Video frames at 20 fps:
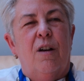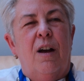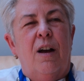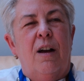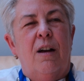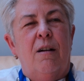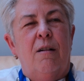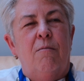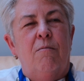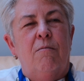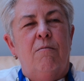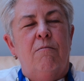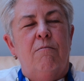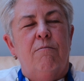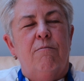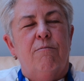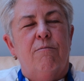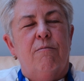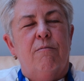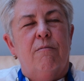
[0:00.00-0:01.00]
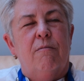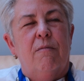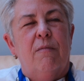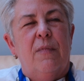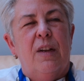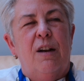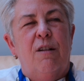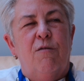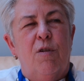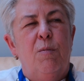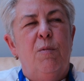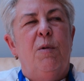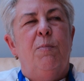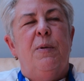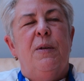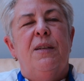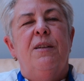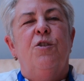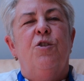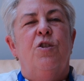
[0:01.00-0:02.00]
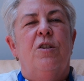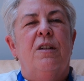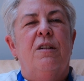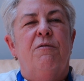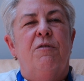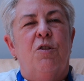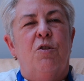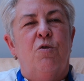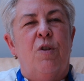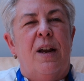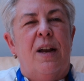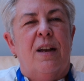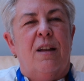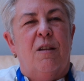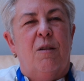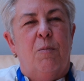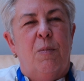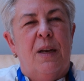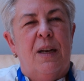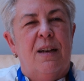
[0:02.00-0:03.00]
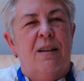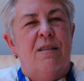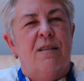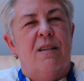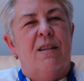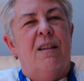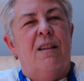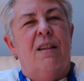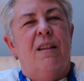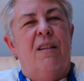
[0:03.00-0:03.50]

from a position of strength, because